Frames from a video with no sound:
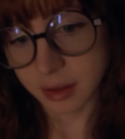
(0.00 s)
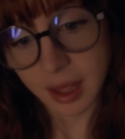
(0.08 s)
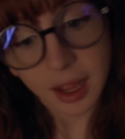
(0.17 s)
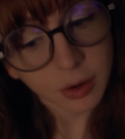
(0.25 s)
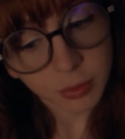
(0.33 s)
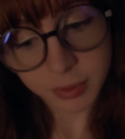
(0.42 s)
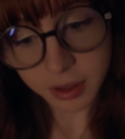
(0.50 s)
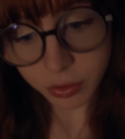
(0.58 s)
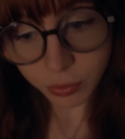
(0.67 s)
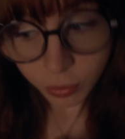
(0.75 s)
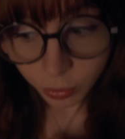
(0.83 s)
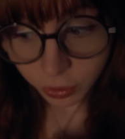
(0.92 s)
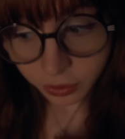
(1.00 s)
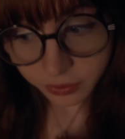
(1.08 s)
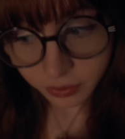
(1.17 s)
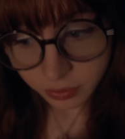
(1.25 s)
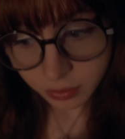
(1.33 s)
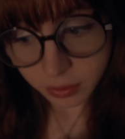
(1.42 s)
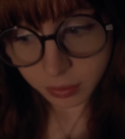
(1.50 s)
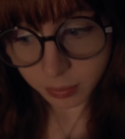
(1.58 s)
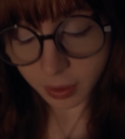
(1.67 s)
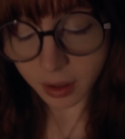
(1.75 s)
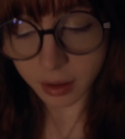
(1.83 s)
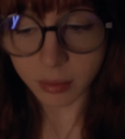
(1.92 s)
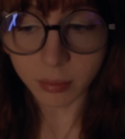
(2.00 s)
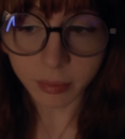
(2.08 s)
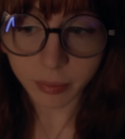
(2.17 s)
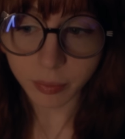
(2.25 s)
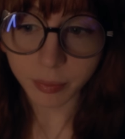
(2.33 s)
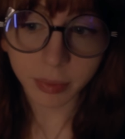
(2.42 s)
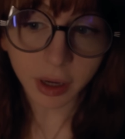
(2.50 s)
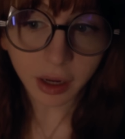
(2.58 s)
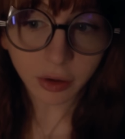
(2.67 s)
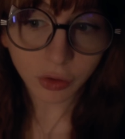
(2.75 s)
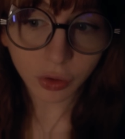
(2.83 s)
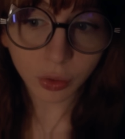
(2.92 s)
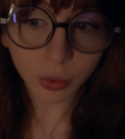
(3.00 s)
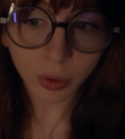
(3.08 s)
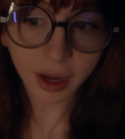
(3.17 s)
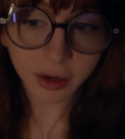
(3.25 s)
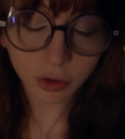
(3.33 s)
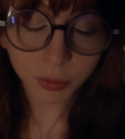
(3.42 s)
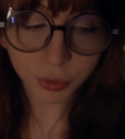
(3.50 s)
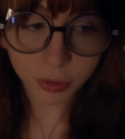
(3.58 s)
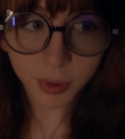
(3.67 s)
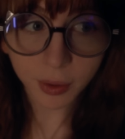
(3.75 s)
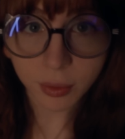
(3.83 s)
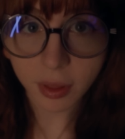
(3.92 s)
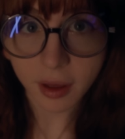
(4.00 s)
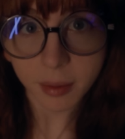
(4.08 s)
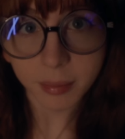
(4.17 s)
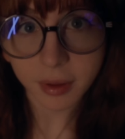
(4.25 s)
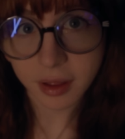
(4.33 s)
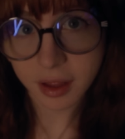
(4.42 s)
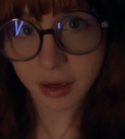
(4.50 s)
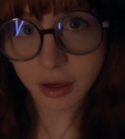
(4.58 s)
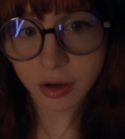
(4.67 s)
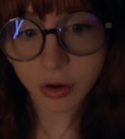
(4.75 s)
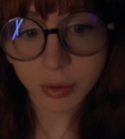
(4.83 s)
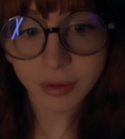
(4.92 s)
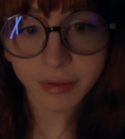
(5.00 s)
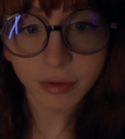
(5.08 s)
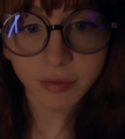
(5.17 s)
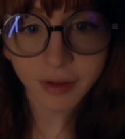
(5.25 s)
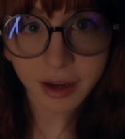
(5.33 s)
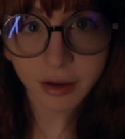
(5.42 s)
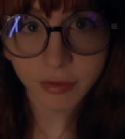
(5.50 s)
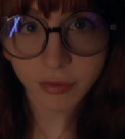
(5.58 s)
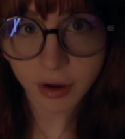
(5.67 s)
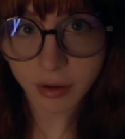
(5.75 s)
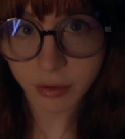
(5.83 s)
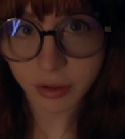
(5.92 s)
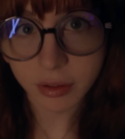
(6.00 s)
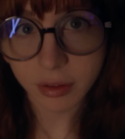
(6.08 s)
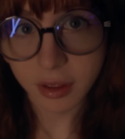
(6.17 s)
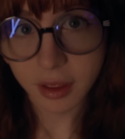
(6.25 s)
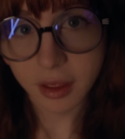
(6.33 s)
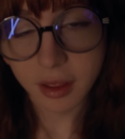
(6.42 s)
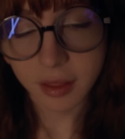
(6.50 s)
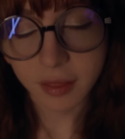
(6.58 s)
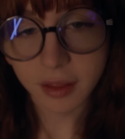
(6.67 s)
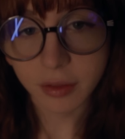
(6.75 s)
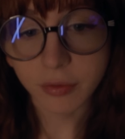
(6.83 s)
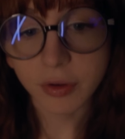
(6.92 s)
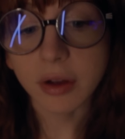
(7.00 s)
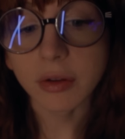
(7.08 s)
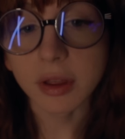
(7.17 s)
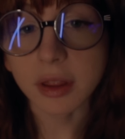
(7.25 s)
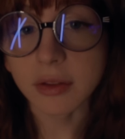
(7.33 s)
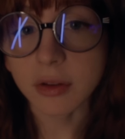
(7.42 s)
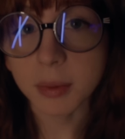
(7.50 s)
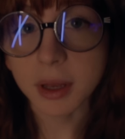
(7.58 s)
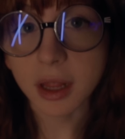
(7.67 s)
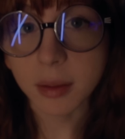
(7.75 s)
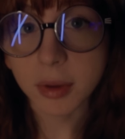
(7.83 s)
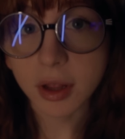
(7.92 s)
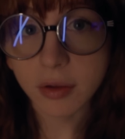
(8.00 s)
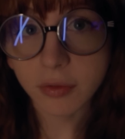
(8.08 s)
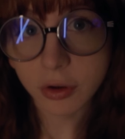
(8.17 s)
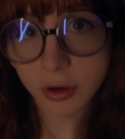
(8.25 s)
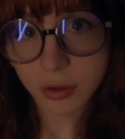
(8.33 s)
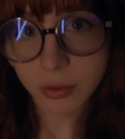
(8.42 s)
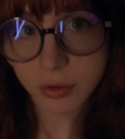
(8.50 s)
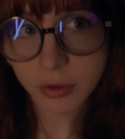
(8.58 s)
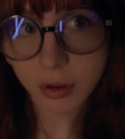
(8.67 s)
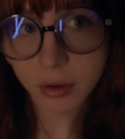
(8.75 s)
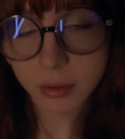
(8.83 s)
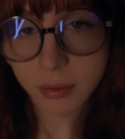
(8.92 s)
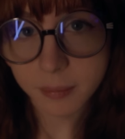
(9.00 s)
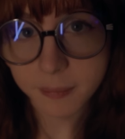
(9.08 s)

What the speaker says: I don't make the rules, but I do promote them, and you know, if you find a freckle, then the freckle gets to be named after you, so